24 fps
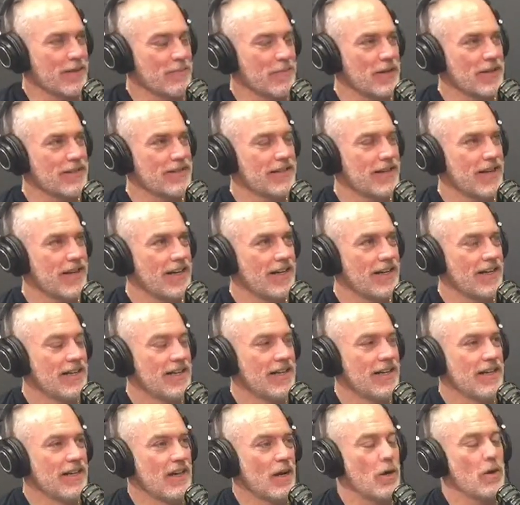But
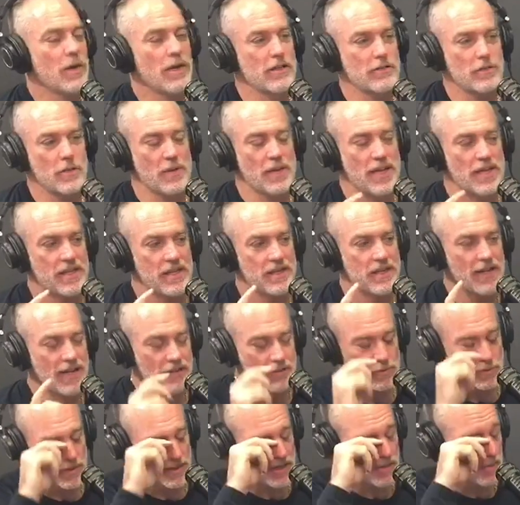okay, so then the
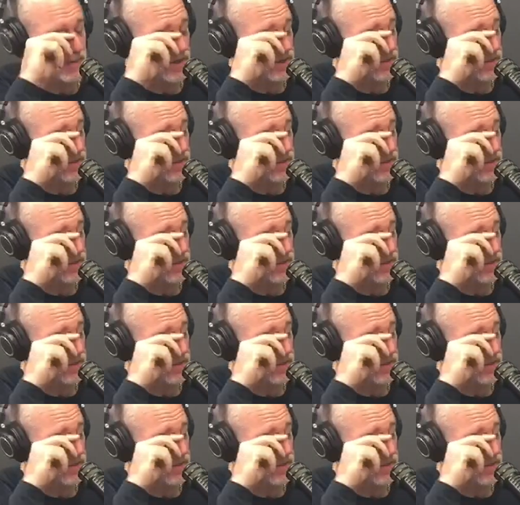next word I want